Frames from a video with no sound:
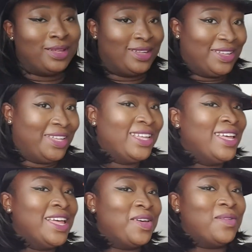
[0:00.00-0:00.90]
but
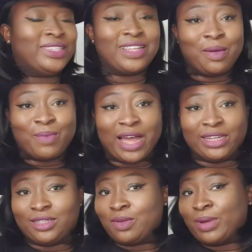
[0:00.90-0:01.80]
it's not bad,
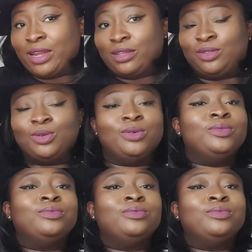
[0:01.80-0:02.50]
it's not bad at all.